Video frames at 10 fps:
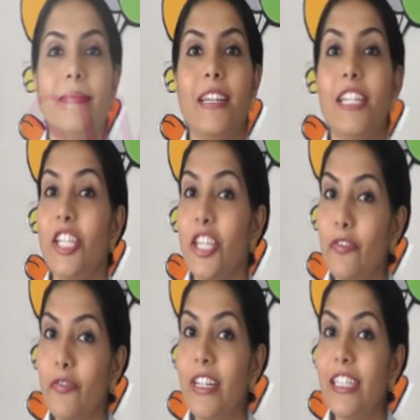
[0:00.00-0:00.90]
Do you
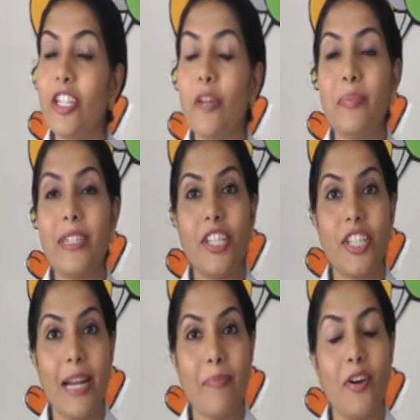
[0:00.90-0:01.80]
feel you're perched up
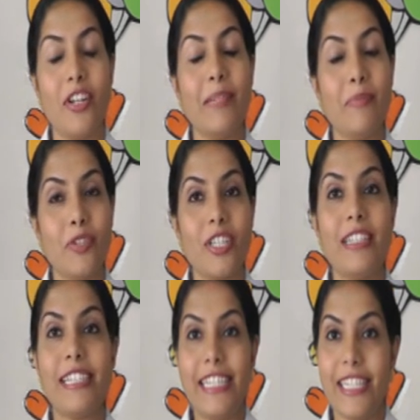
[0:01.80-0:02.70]
on an emotional
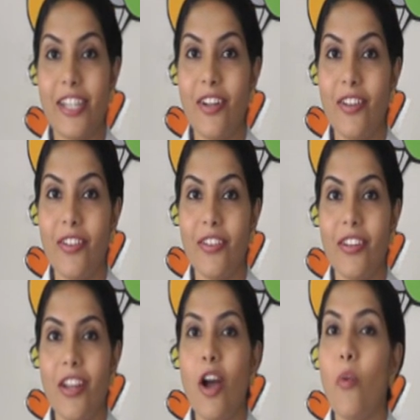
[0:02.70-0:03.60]
seesaw?
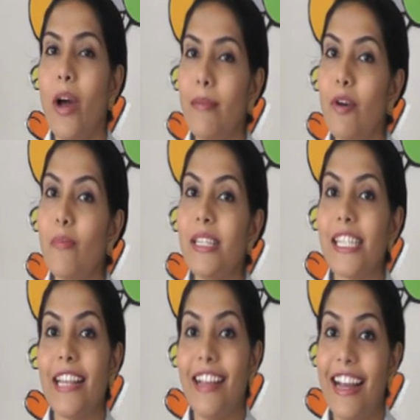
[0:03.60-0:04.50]
One moment at the
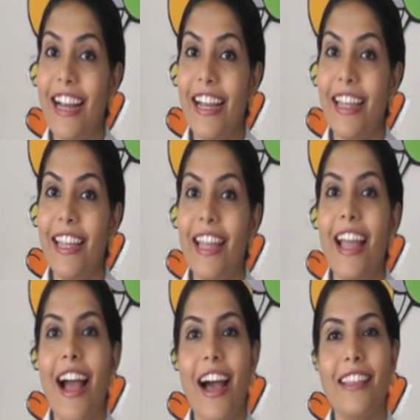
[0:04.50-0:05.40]
high, other
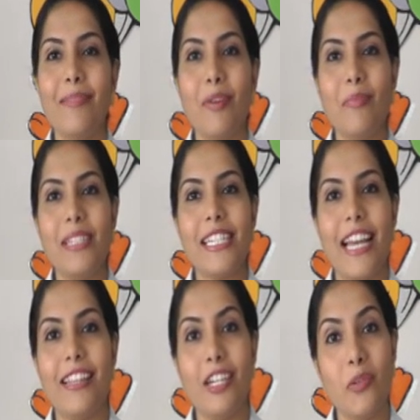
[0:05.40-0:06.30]
moment at the
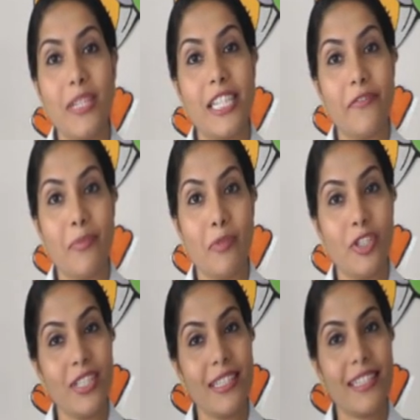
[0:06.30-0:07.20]
lowest of
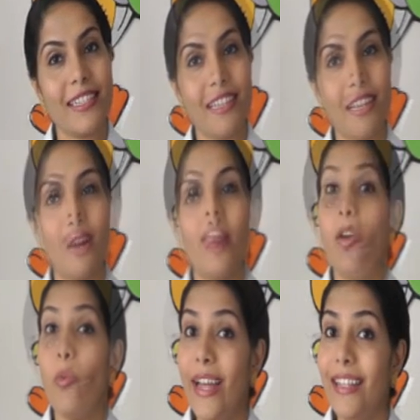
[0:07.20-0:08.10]
emotions?
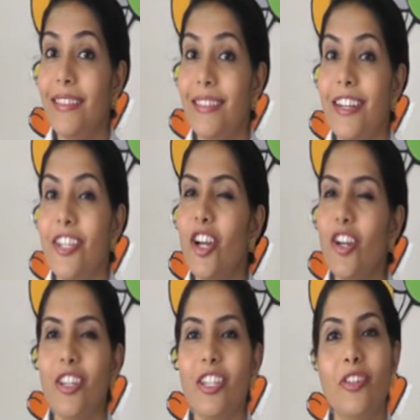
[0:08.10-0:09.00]
Well, you're
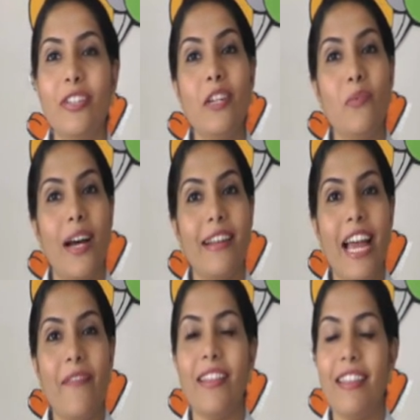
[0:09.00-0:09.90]
not the only one
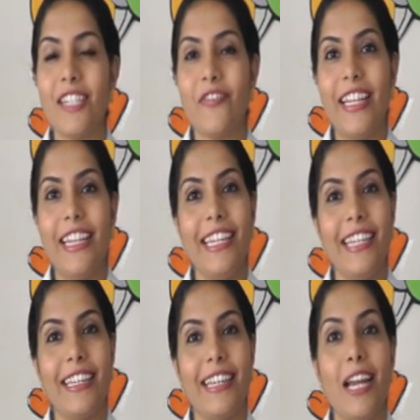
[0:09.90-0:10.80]
having this feeling.
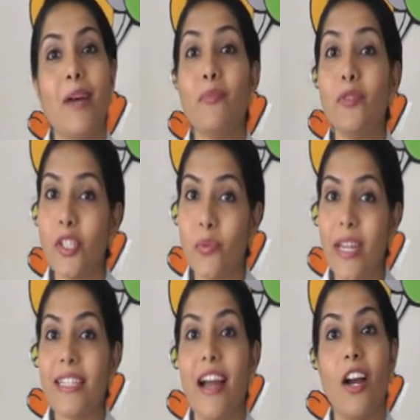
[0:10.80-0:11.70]
Mood
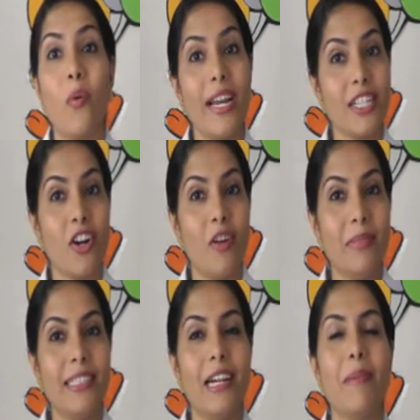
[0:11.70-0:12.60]
swings are quite
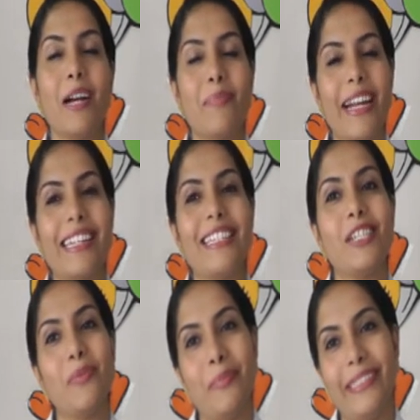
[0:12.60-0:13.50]
common among
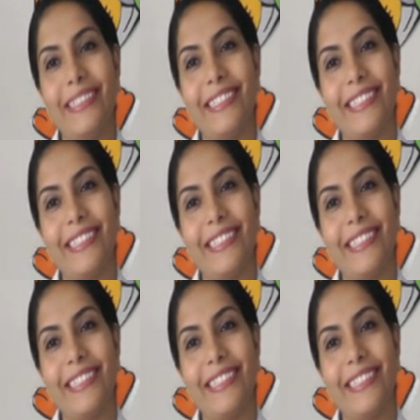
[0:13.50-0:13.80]
pregnant women.